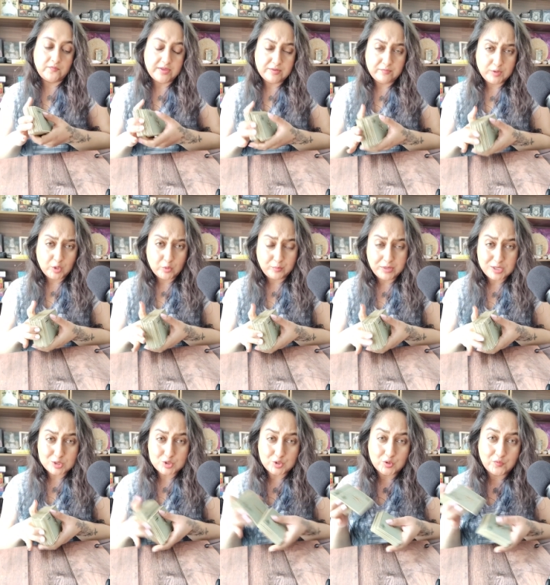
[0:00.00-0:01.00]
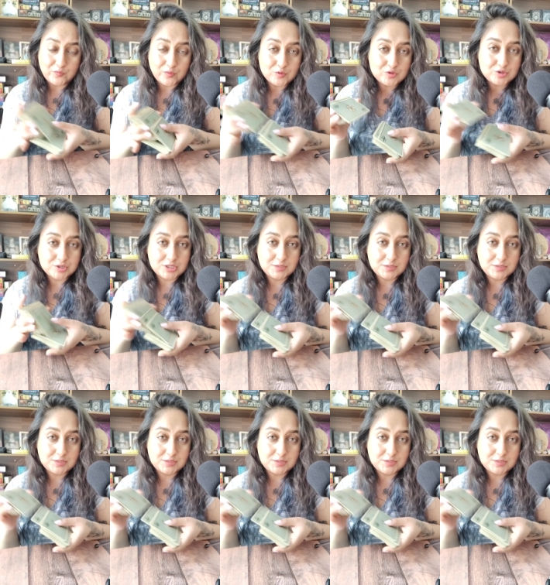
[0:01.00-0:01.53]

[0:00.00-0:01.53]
When will you meet your future